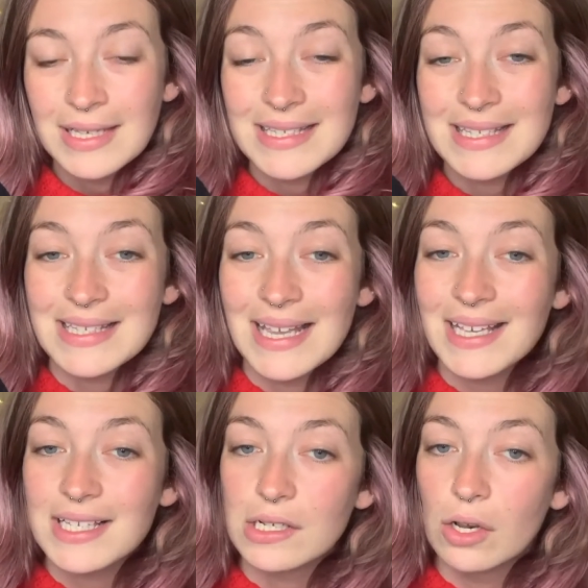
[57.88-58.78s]

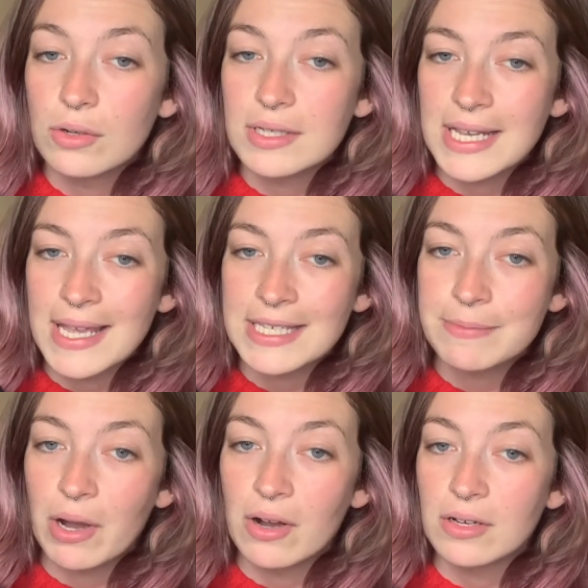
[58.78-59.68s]
6 long days
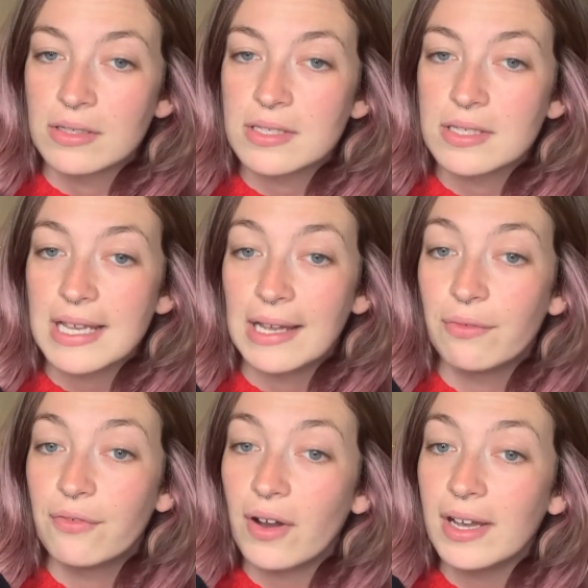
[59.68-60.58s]
passed, and
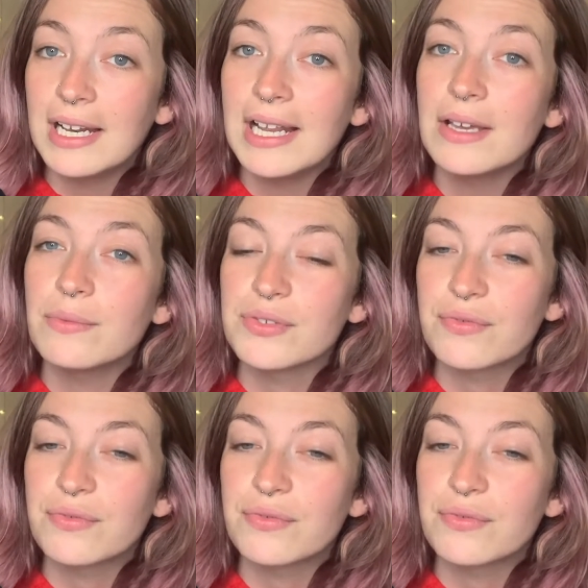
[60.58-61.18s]
finally it was